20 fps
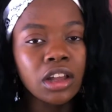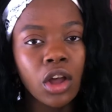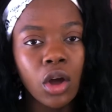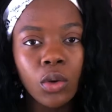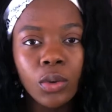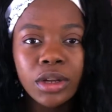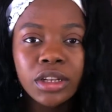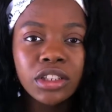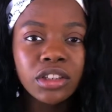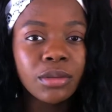that
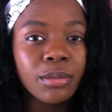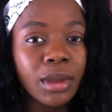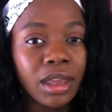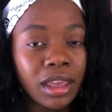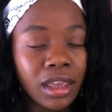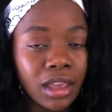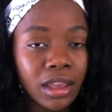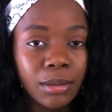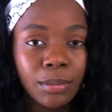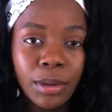go into
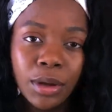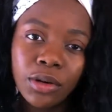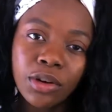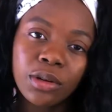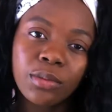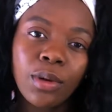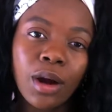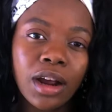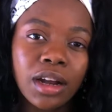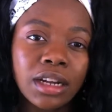making
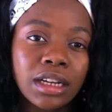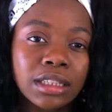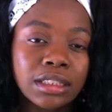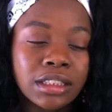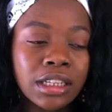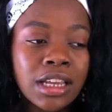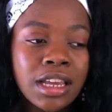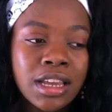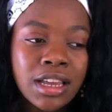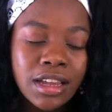period
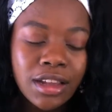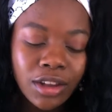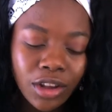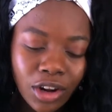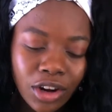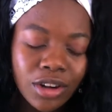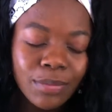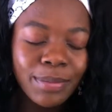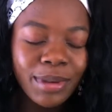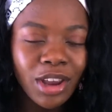products
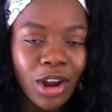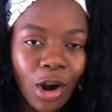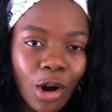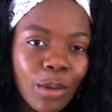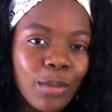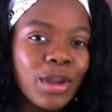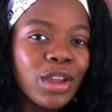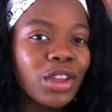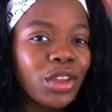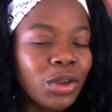could be
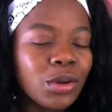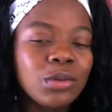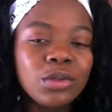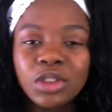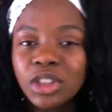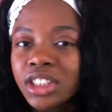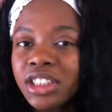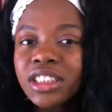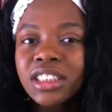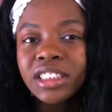harming
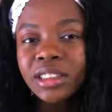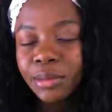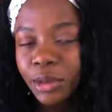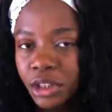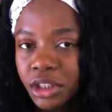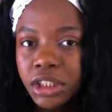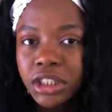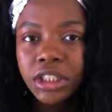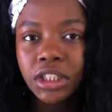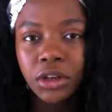you just as
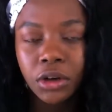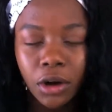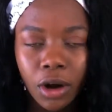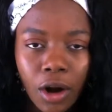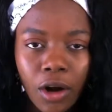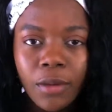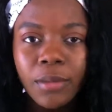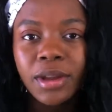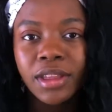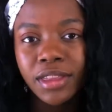much as they're
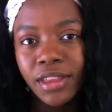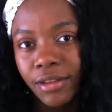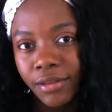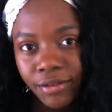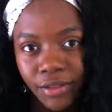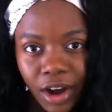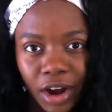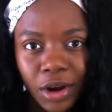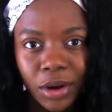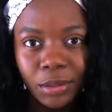harming the
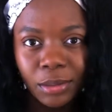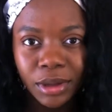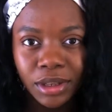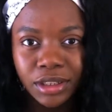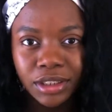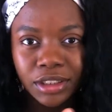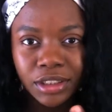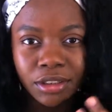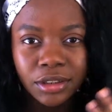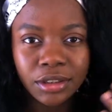environment.